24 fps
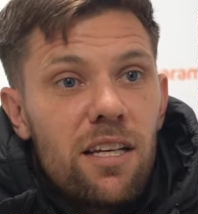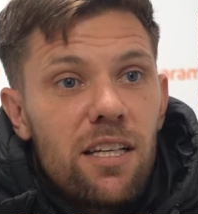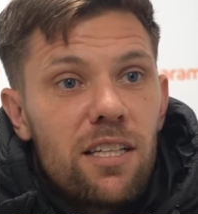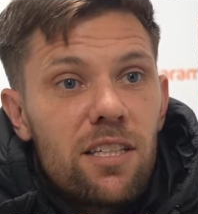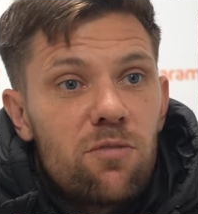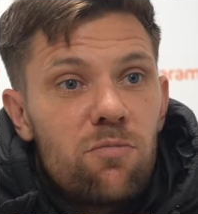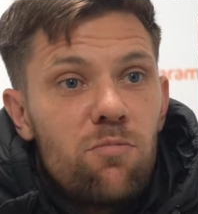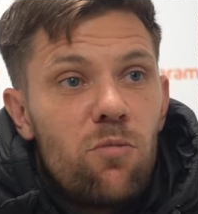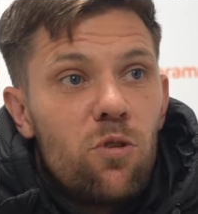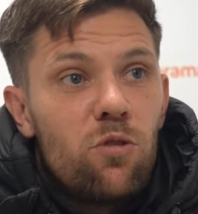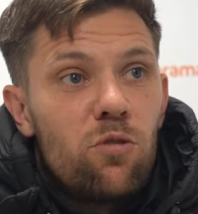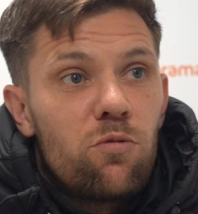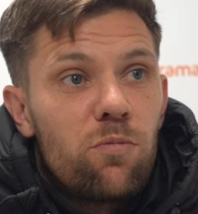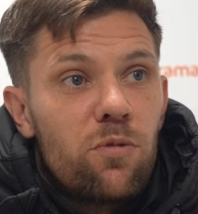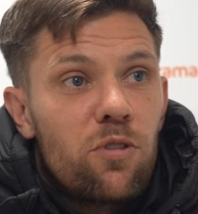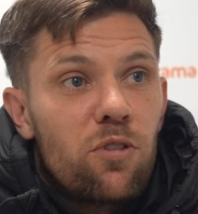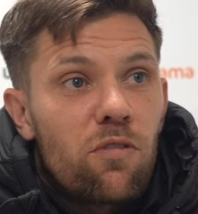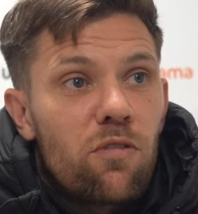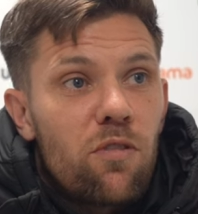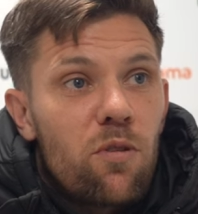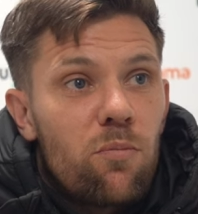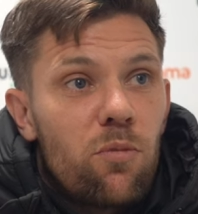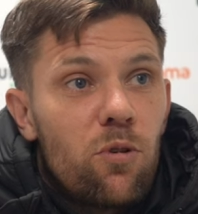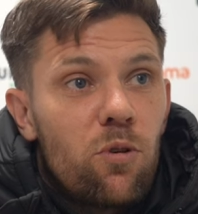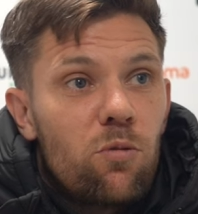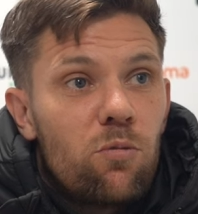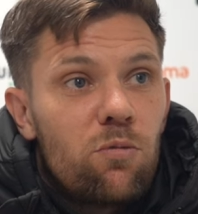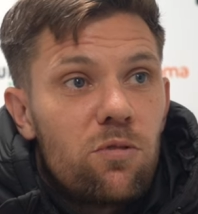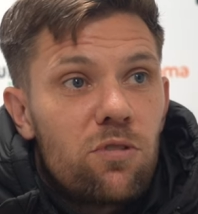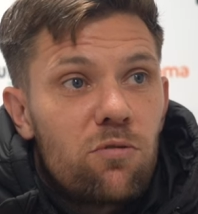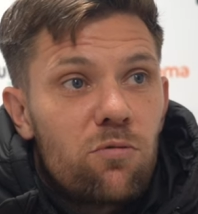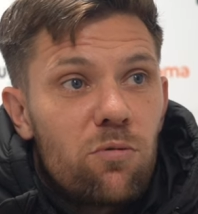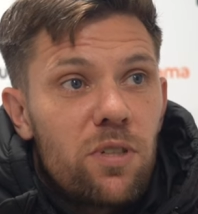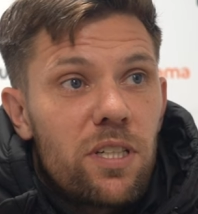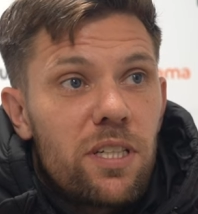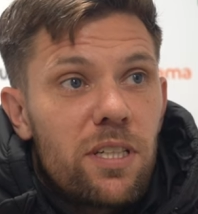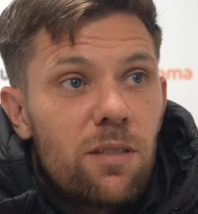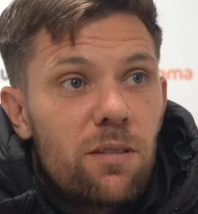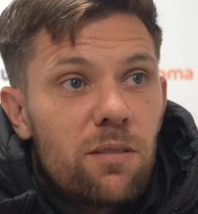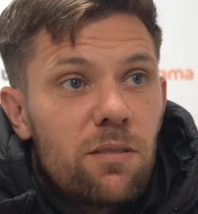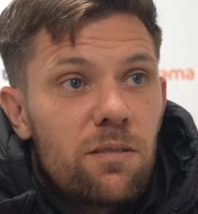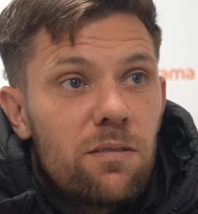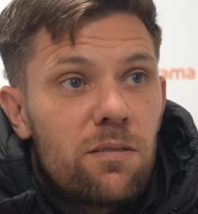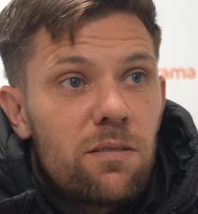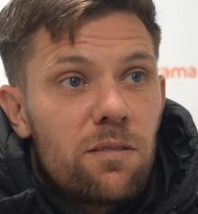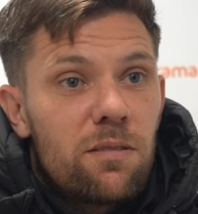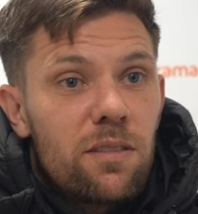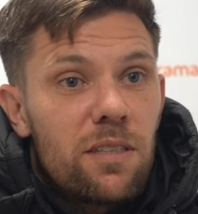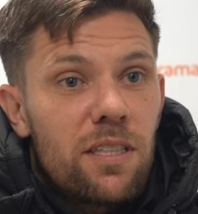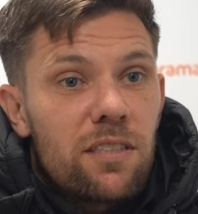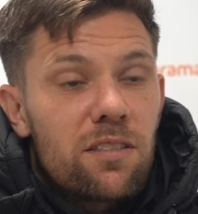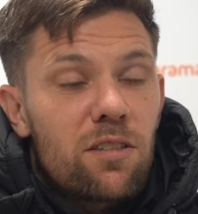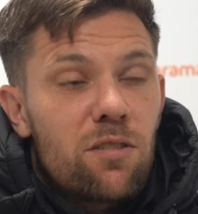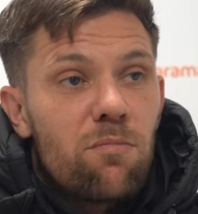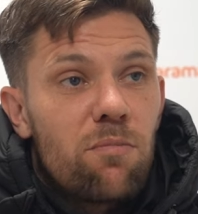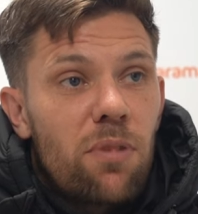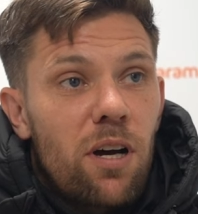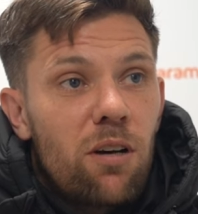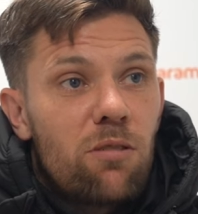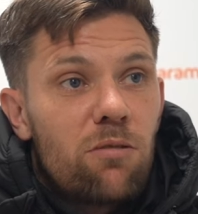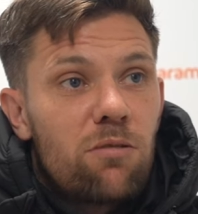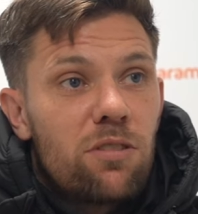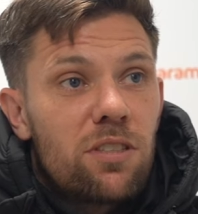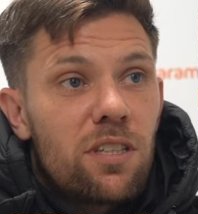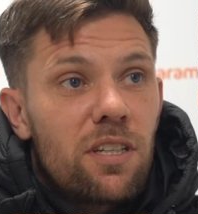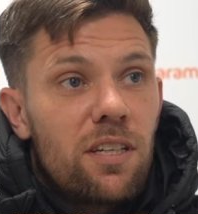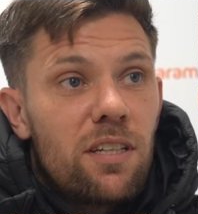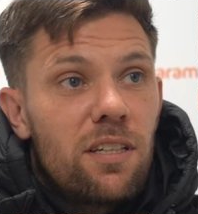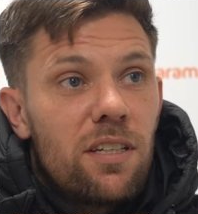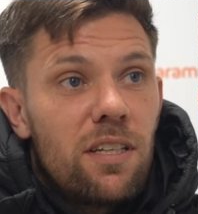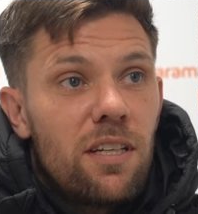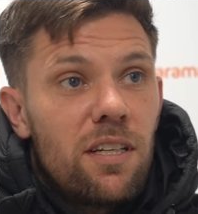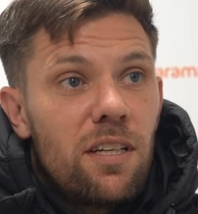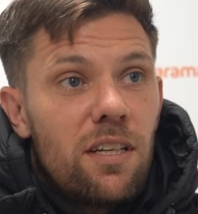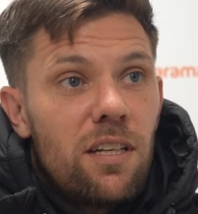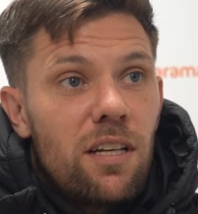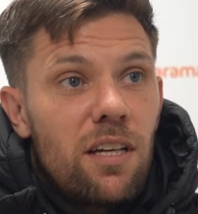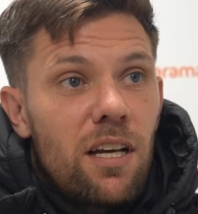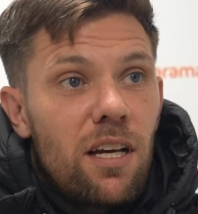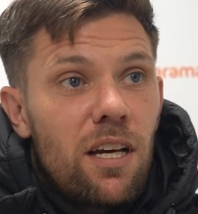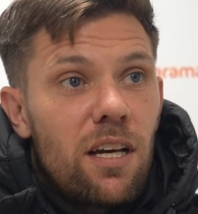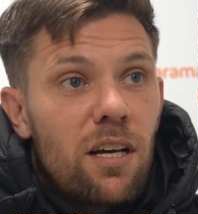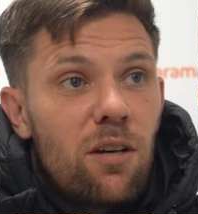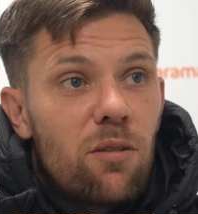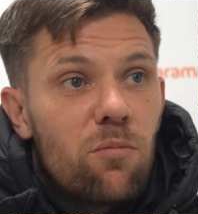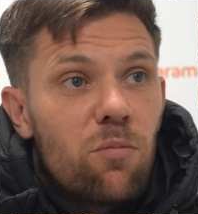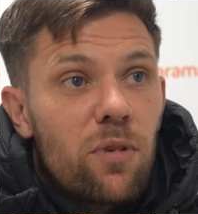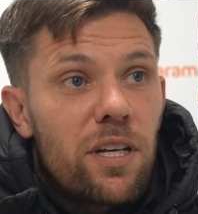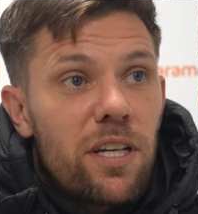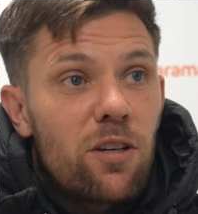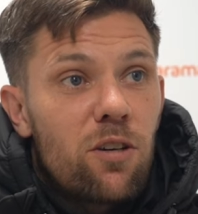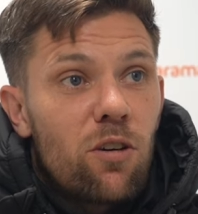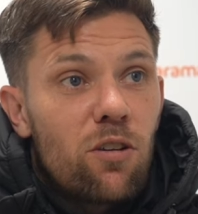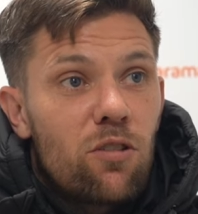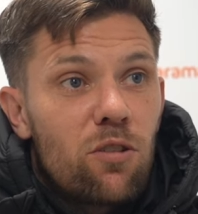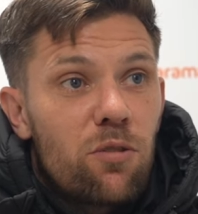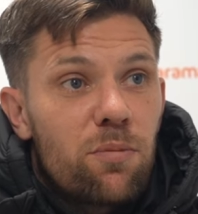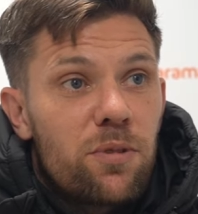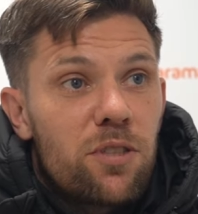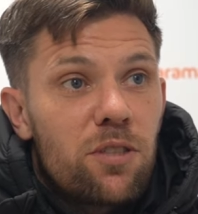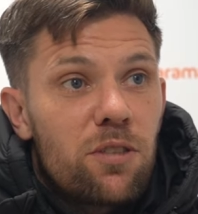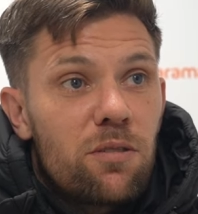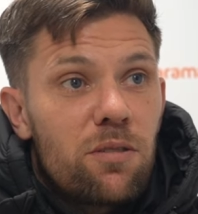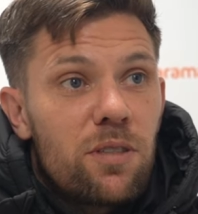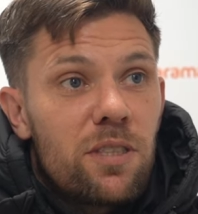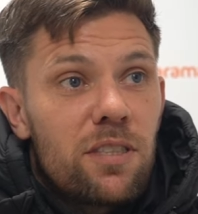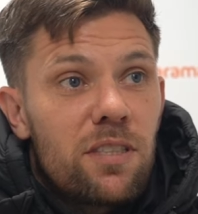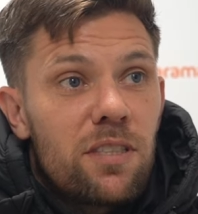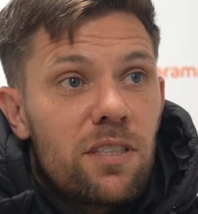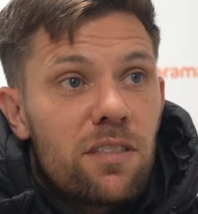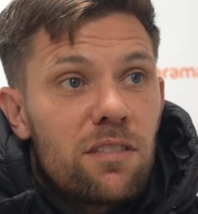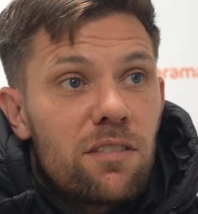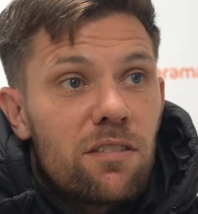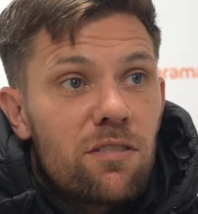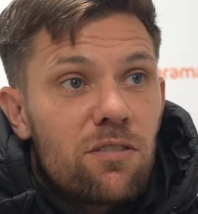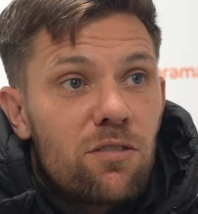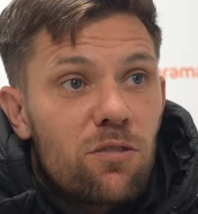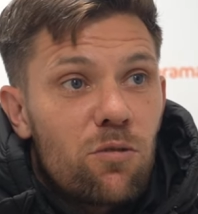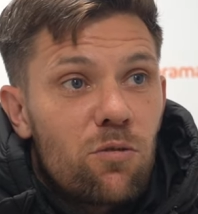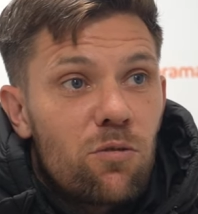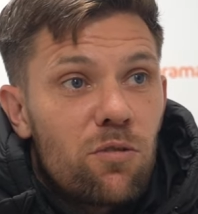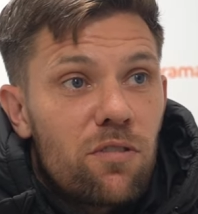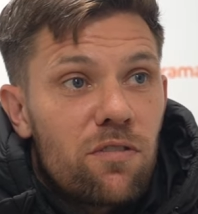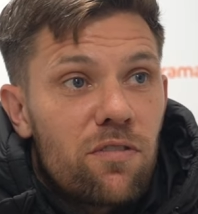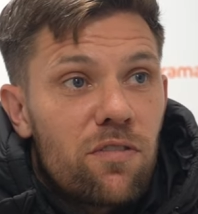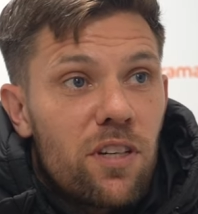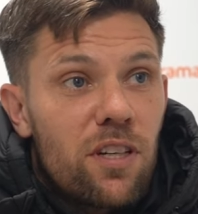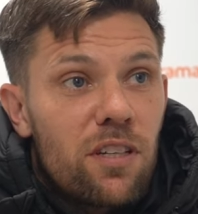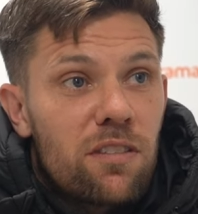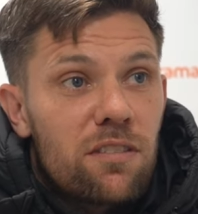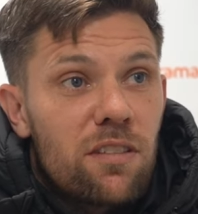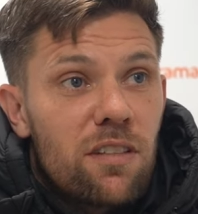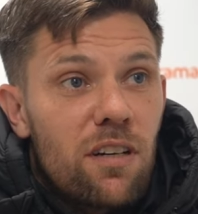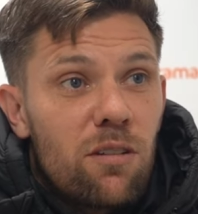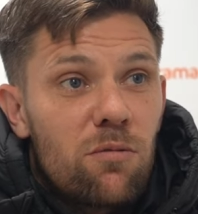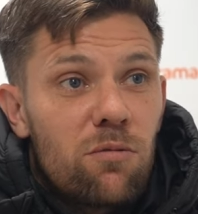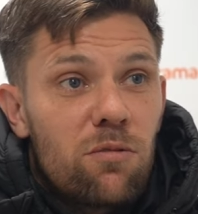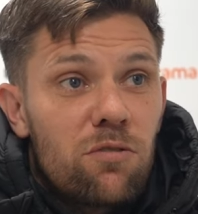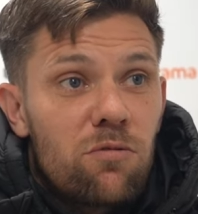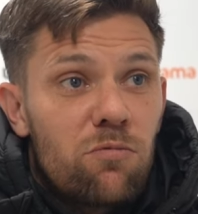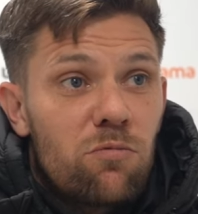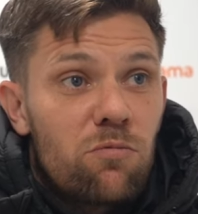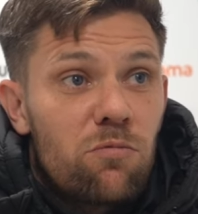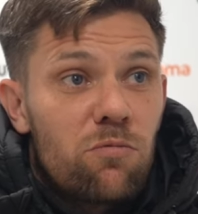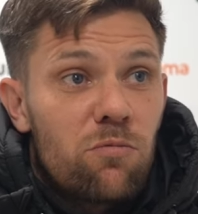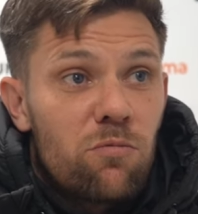His movement off the ball was really good. His composure when he got an opportunity to score the first goal was